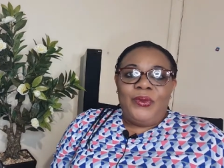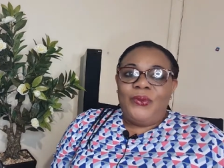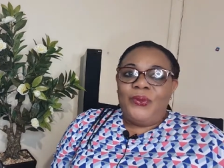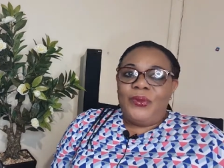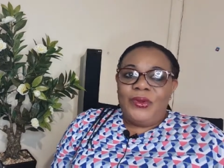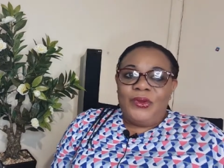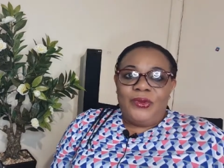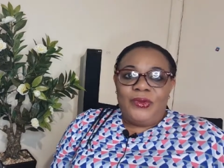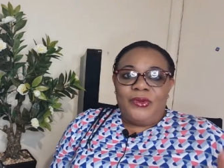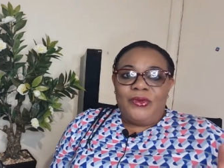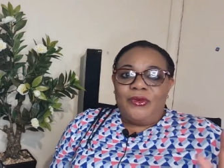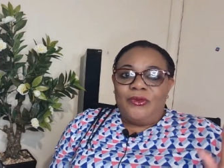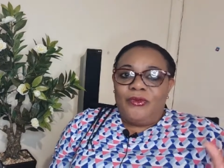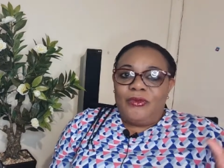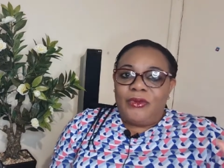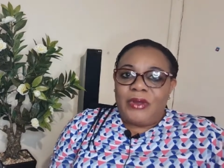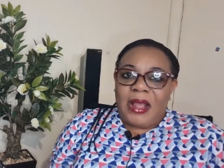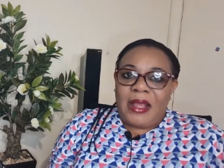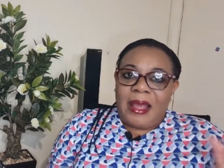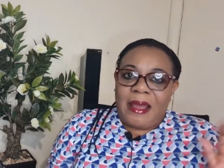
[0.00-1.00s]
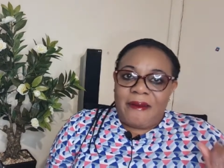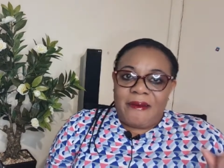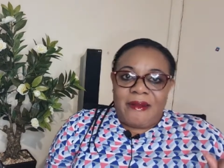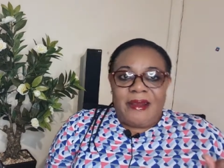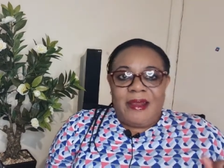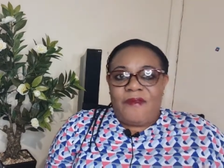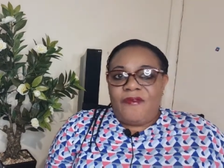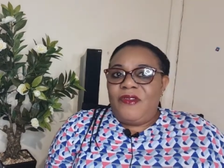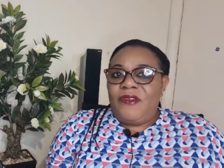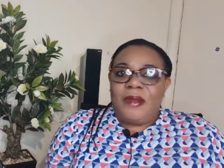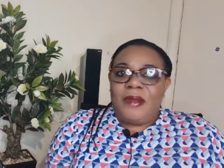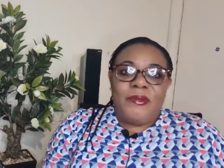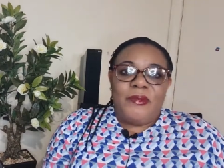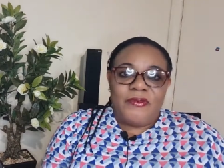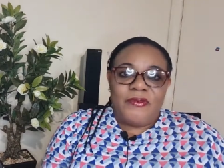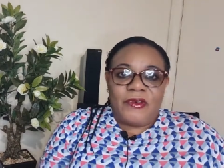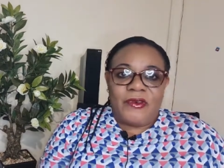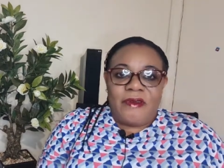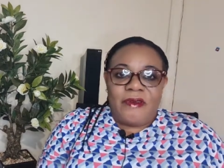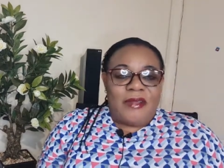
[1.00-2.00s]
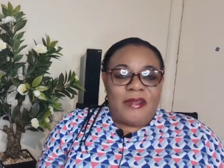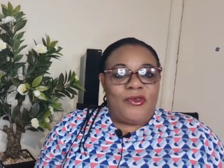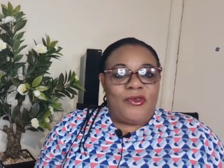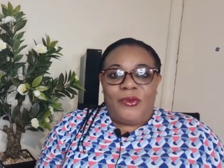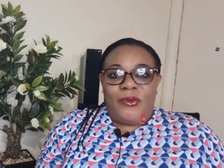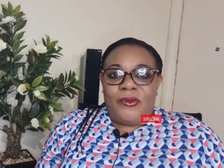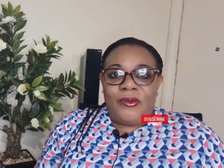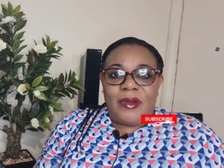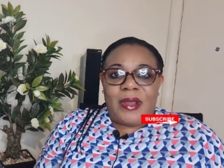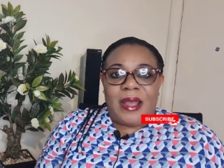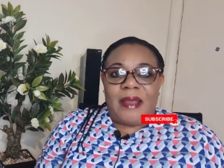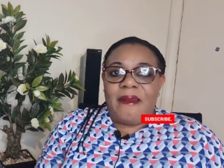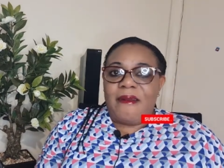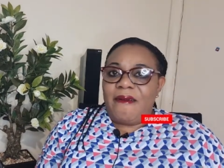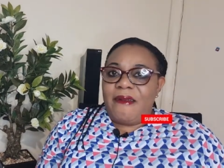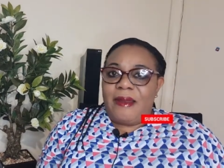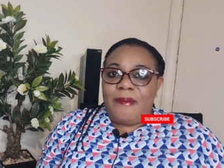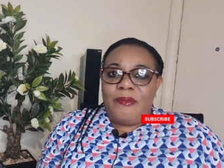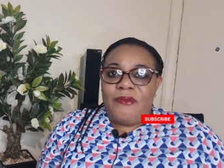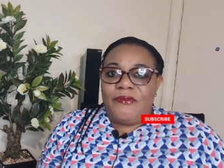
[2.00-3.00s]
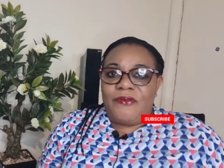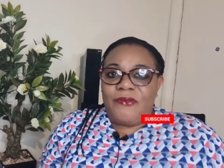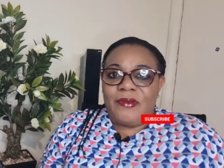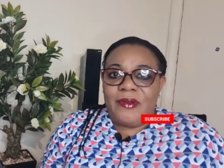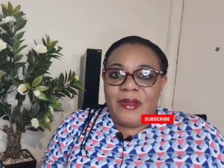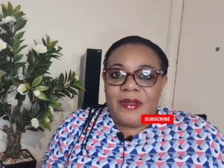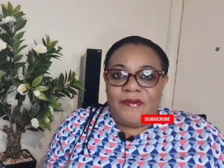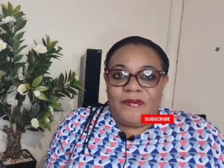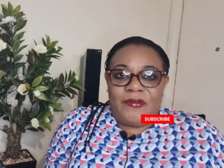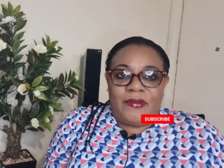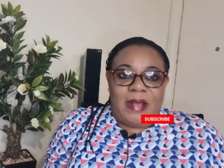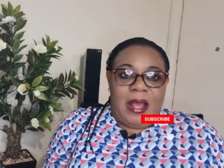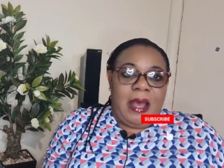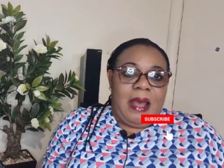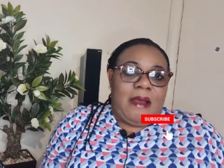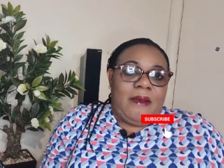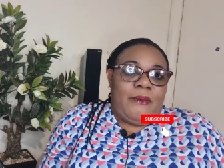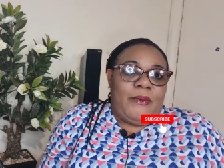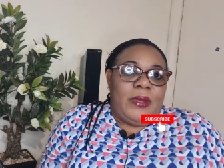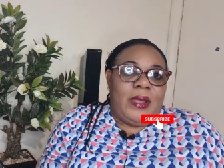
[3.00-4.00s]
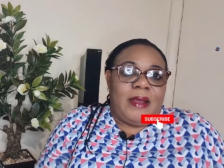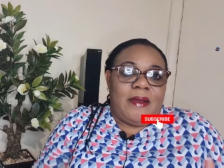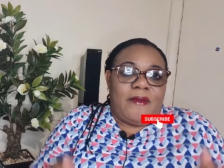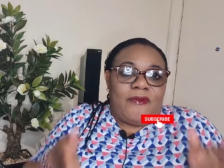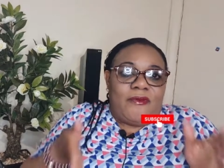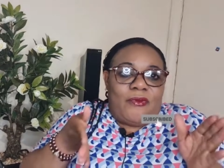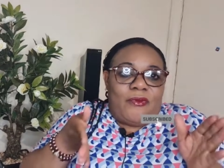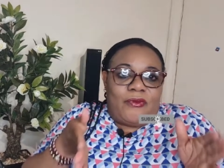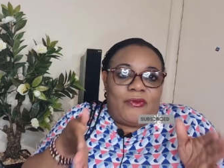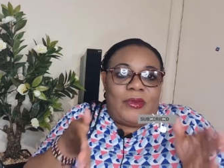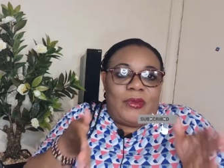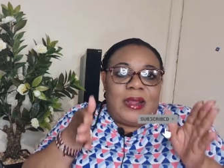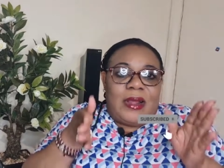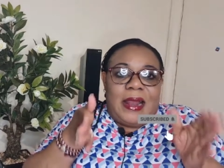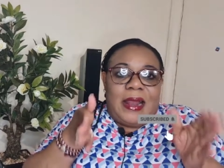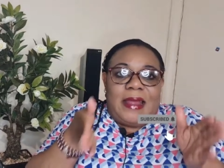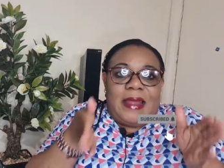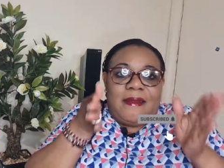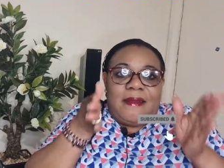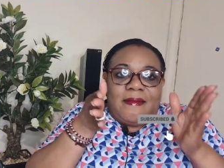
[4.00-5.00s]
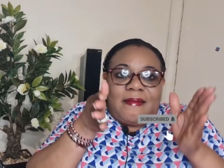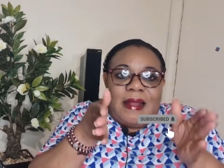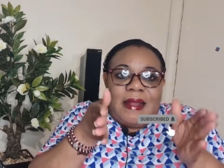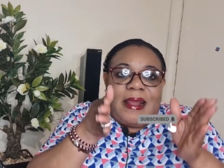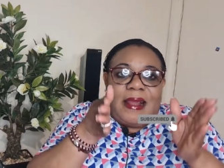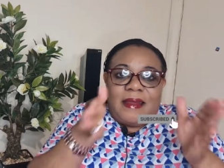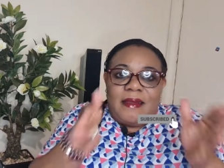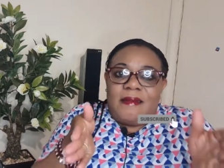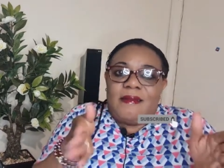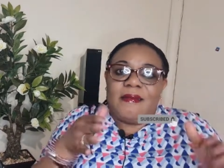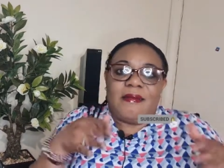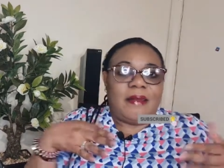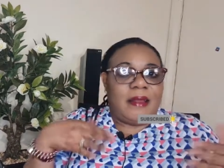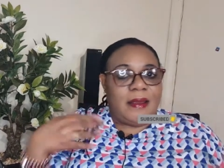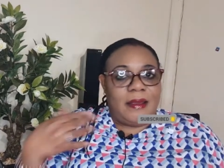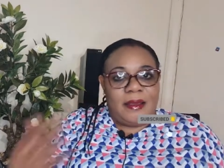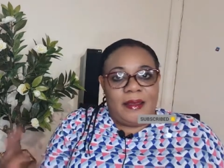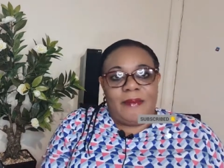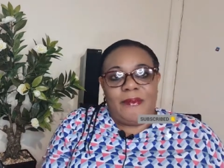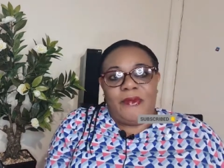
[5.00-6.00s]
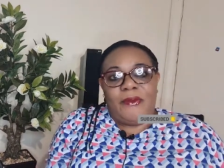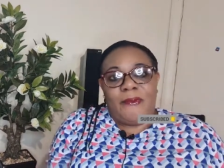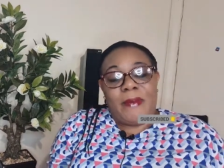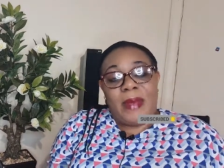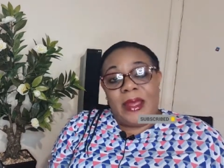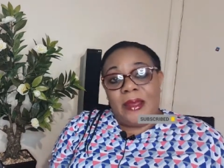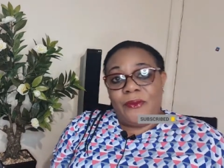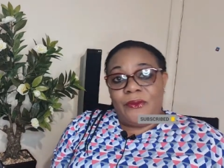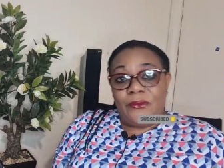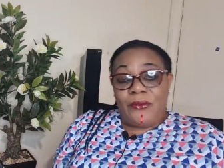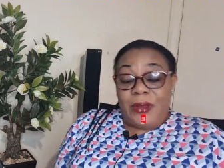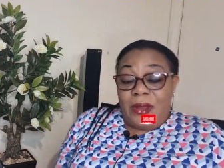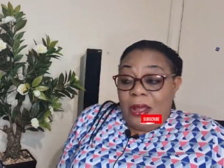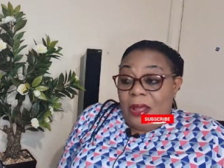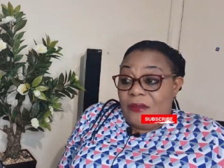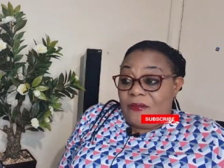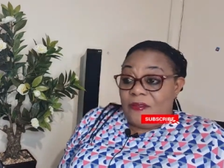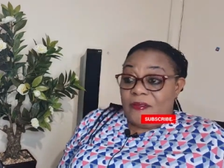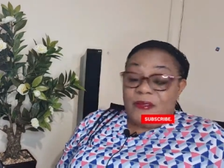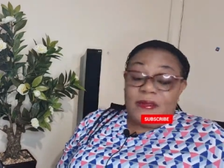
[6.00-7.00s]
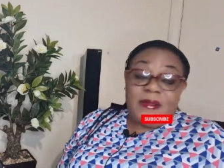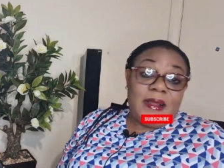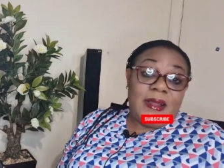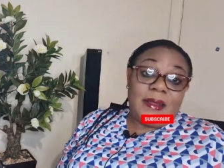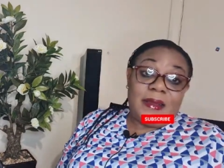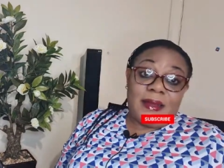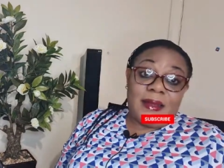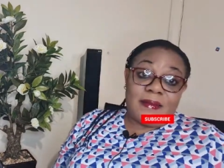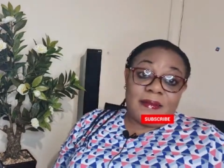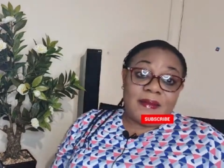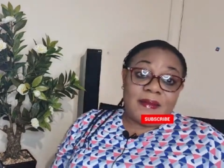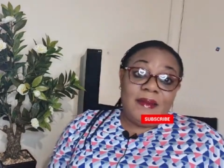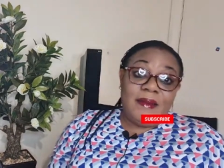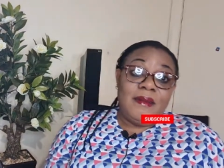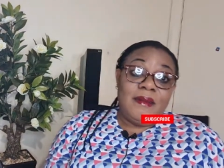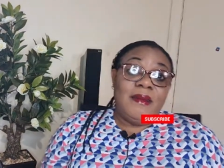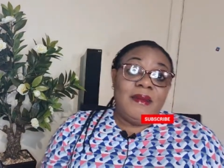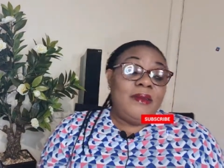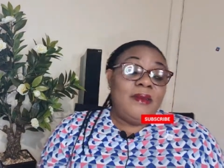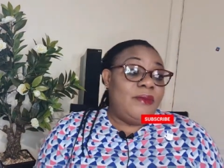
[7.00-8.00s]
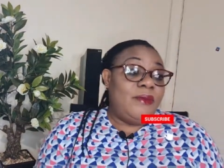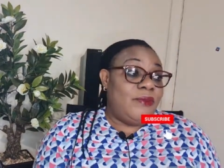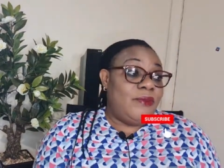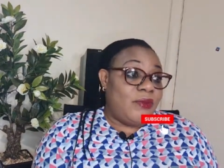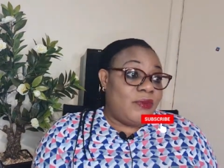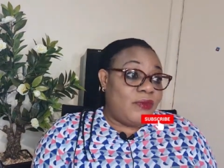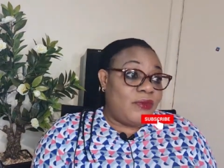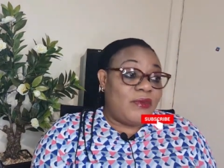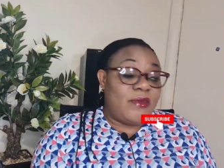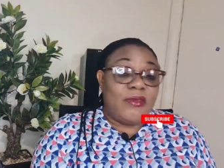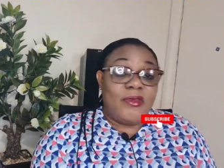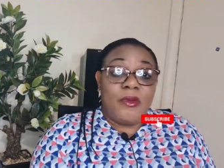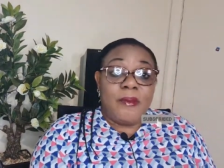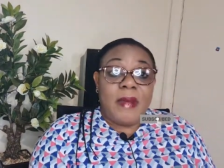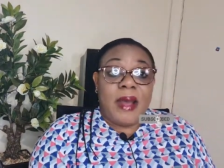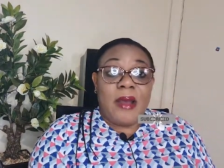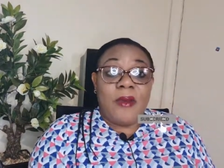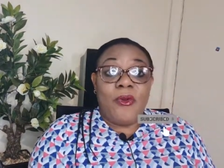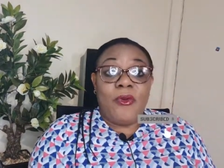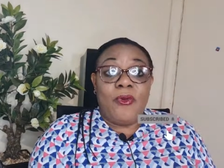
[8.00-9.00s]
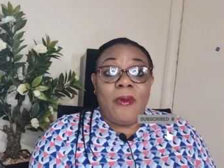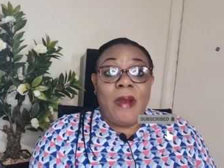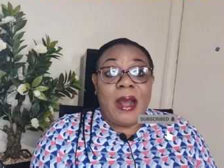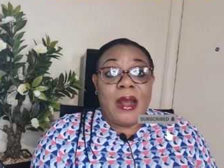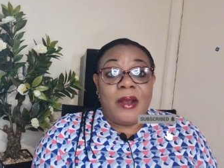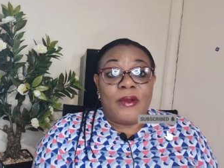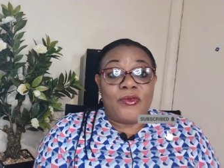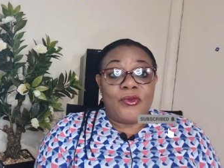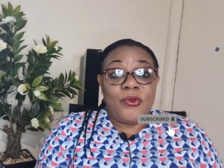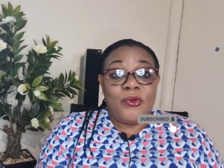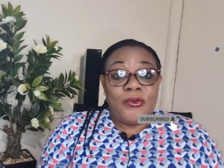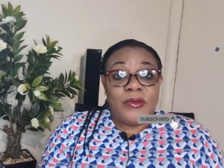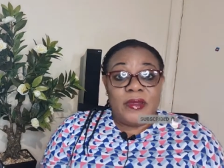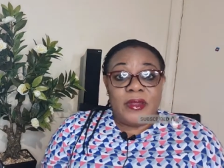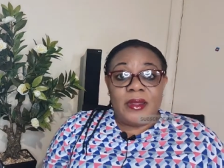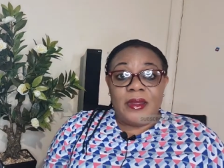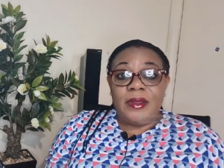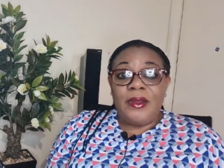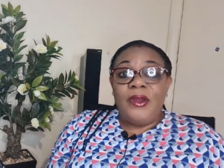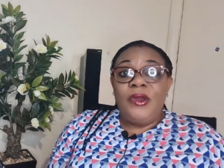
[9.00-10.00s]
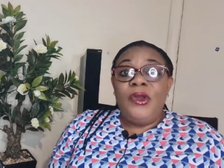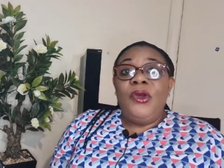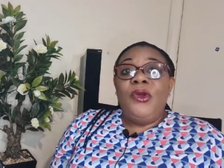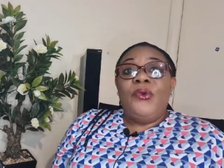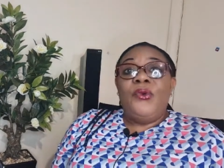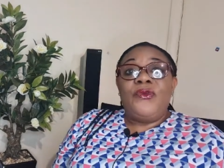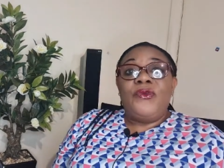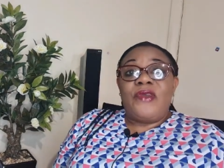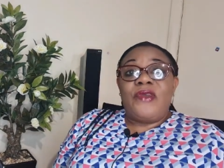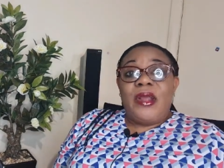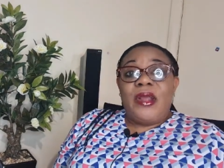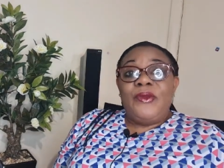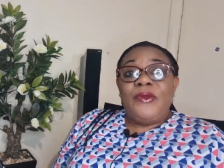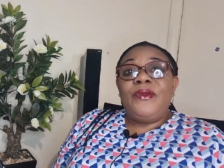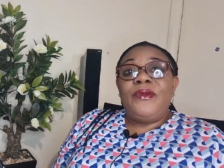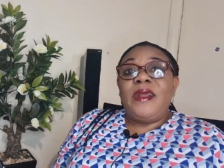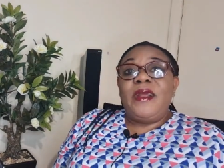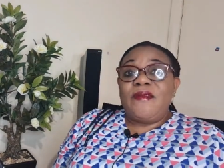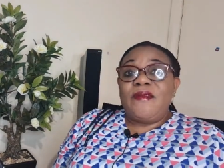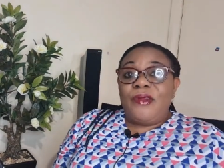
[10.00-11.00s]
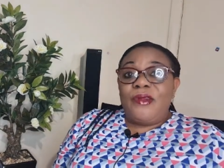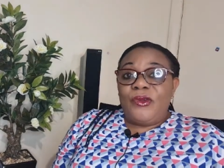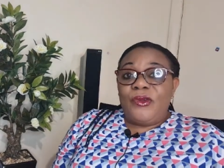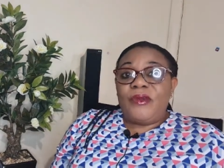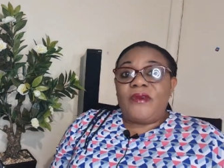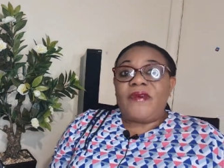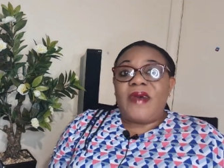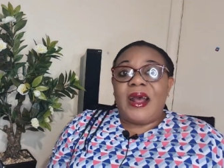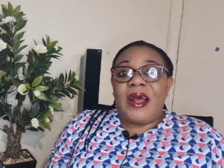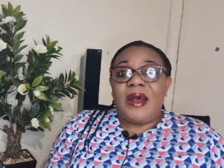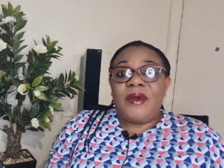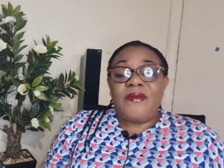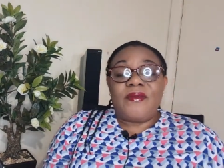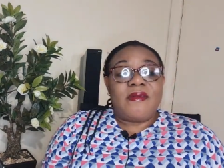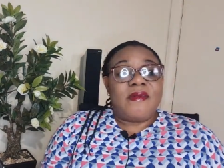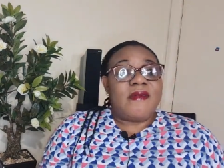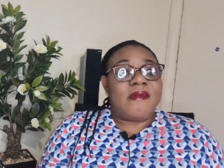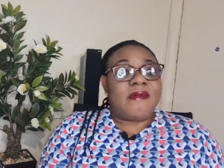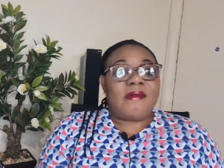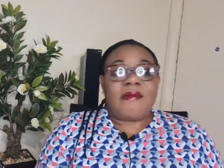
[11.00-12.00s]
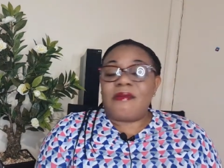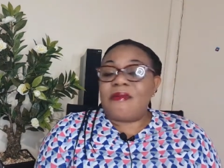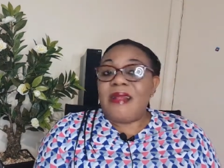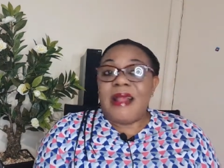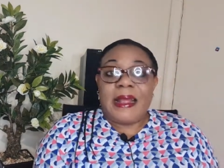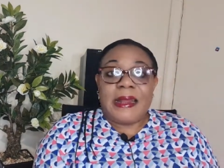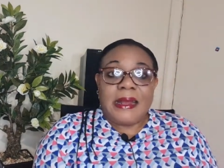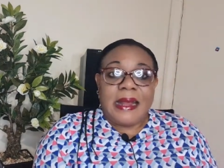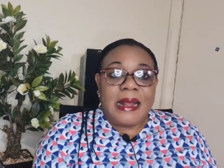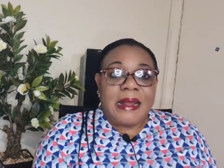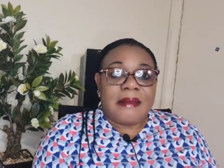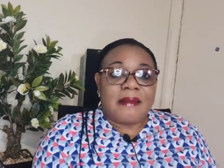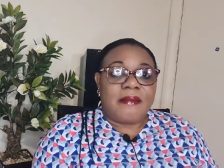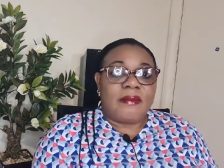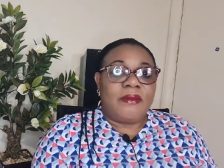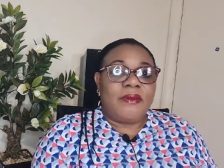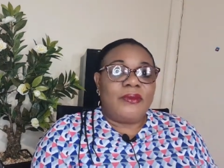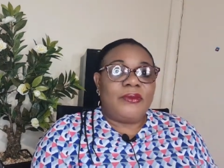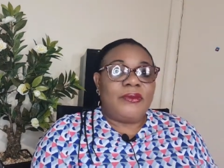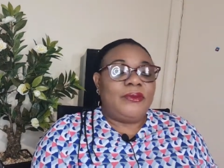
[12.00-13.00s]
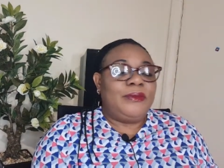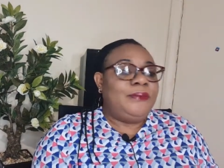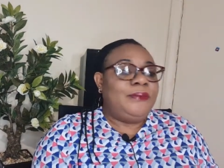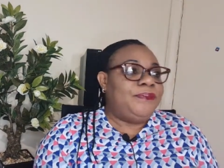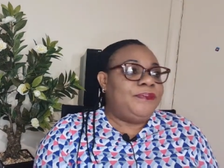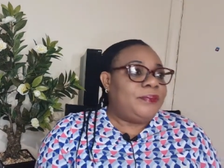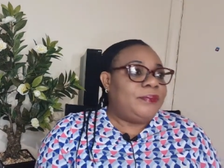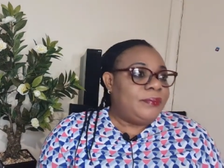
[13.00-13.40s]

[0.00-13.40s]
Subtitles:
We don't carry left leg before right, or we don't carry right before left. We are like this and like this. My own house is not like that. We are just a normal household here, which I know there's a lot of houses like that. So